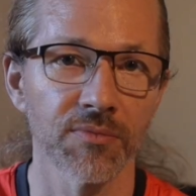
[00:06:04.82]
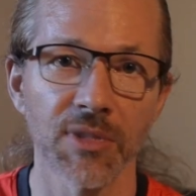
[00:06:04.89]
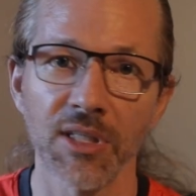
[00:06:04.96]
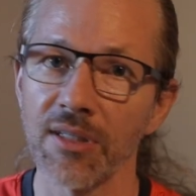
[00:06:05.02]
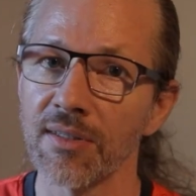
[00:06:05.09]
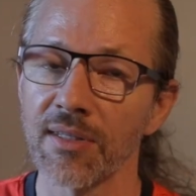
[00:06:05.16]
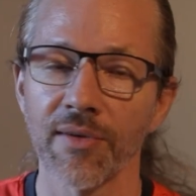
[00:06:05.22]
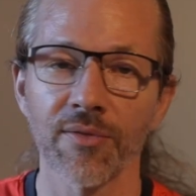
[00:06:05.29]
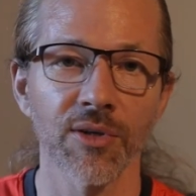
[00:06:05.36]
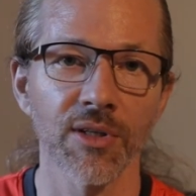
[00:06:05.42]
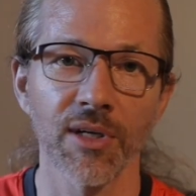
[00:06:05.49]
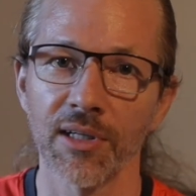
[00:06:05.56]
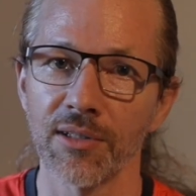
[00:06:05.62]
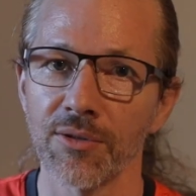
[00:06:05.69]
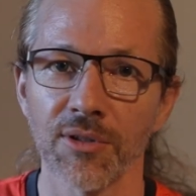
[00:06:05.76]

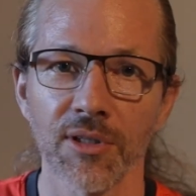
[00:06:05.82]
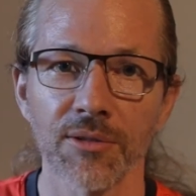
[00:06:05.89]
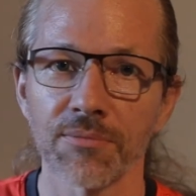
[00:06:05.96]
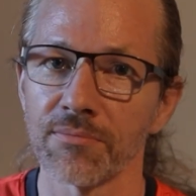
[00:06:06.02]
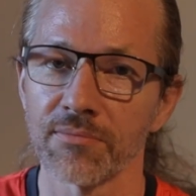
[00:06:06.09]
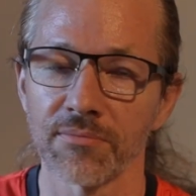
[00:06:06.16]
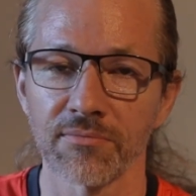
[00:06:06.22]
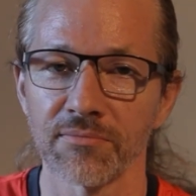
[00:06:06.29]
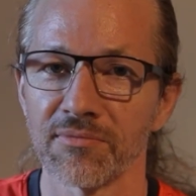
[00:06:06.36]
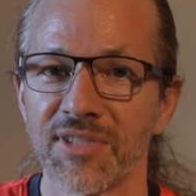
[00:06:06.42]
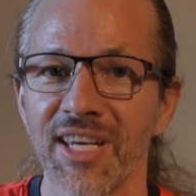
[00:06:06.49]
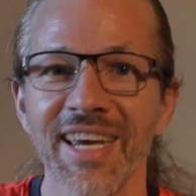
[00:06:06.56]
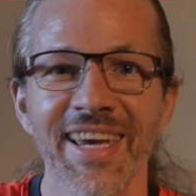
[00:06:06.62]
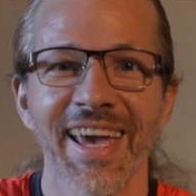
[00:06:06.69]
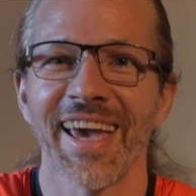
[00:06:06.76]
D700,
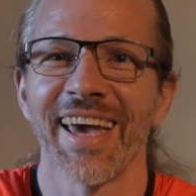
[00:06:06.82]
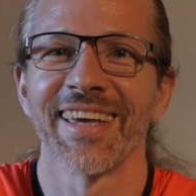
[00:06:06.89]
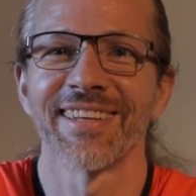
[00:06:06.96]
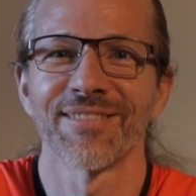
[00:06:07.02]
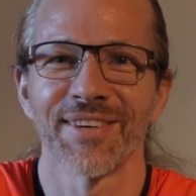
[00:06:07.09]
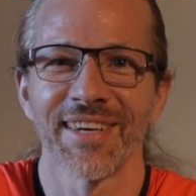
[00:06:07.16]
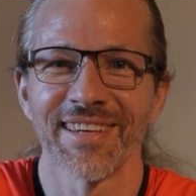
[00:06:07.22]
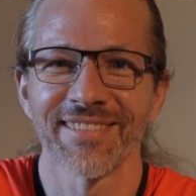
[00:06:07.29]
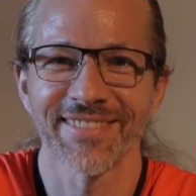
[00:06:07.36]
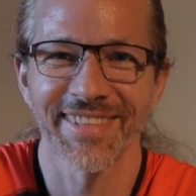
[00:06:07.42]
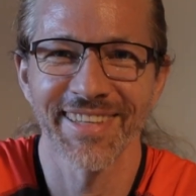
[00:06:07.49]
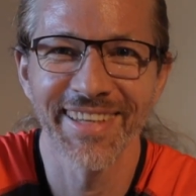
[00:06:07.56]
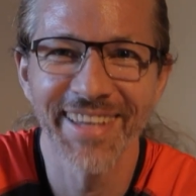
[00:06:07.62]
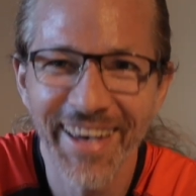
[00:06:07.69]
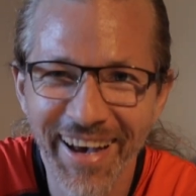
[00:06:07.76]

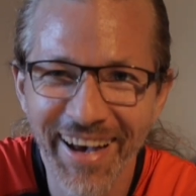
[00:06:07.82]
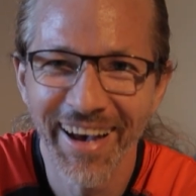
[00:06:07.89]
D850.